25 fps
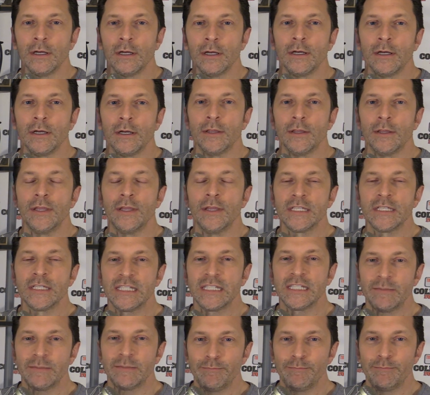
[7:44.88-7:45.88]
The
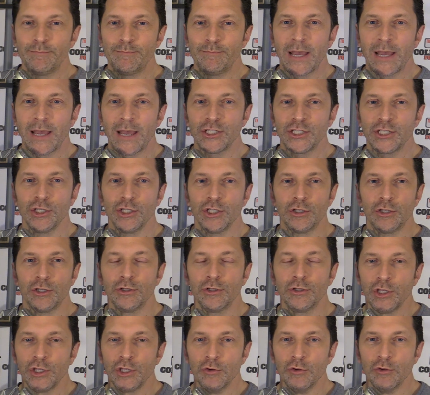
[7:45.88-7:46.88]
special,
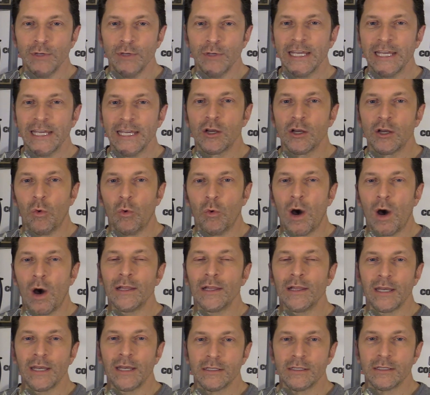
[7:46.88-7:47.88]
unique
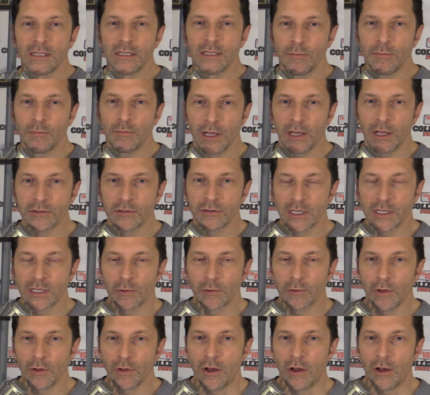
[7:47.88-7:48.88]
qualities of the players that were
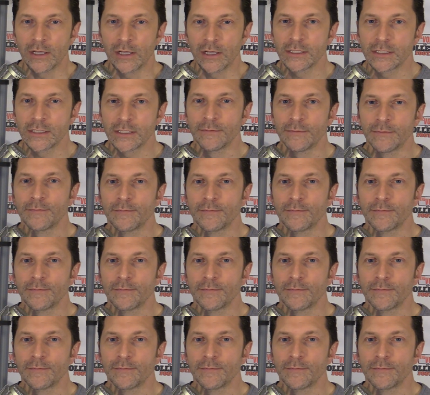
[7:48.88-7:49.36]
lost.